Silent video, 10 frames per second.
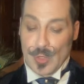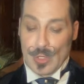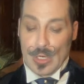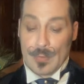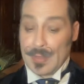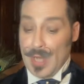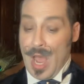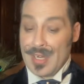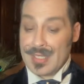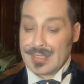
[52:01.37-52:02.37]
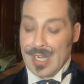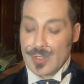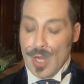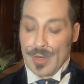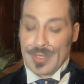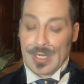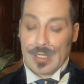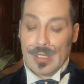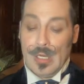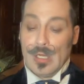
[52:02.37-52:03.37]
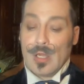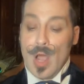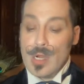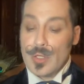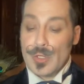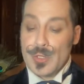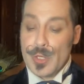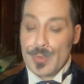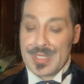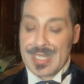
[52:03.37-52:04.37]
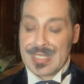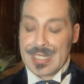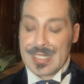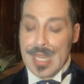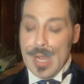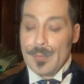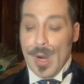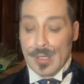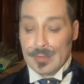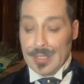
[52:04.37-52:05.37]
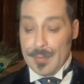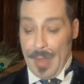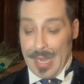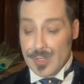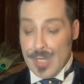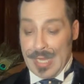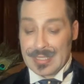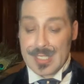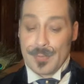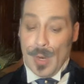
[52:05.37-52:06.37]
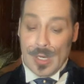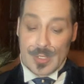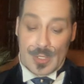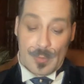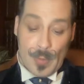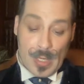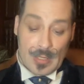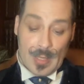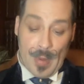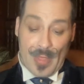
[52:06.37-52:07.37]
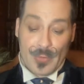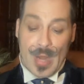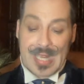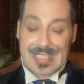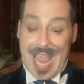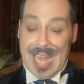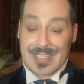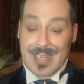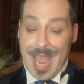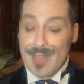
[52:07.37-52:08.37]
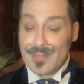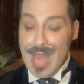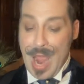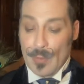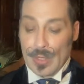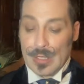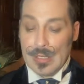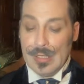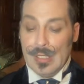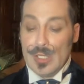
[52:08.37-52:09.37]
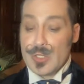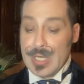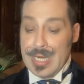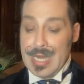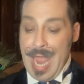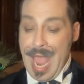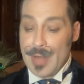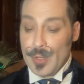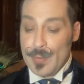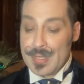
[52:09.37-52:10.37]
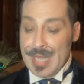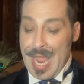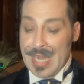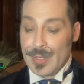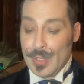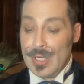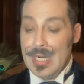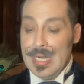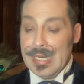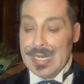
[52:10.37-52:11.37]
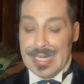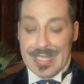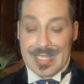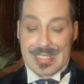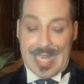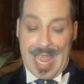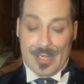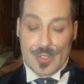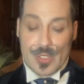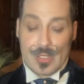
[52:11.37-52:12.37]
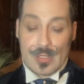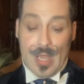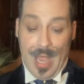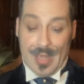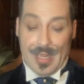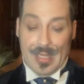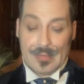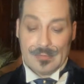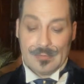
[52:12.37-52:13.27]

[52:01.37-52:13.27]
her, but Anna St. Jornik conquered her resistance partly by jests, partly by threats, and in half an hour she had her beside her in the sledge, Anna.